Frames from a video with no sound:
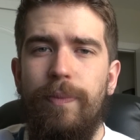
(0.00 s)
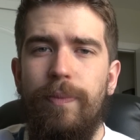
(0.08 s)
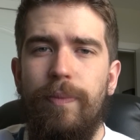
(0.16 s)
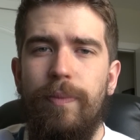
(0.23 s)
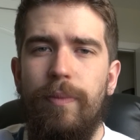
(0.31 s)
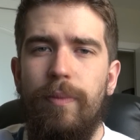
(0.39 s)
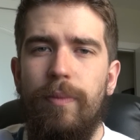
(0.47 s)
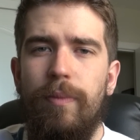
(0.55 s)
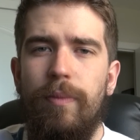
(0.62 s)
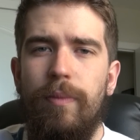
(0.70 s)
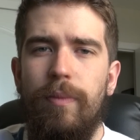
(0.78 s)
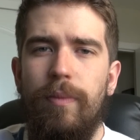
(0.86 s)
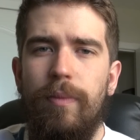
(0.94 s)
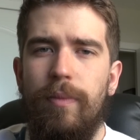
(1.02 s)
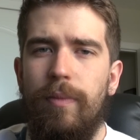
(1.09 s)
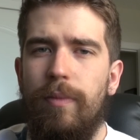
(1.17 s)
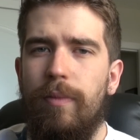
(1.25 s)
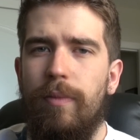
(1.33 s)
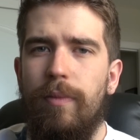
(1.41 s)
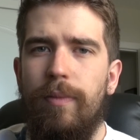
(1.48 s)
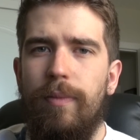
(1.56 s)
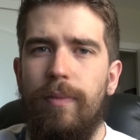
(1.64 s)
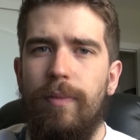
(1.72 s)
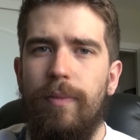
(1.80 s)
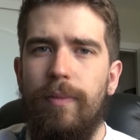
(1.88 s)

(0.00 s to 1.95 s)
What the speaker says: Nothing is said.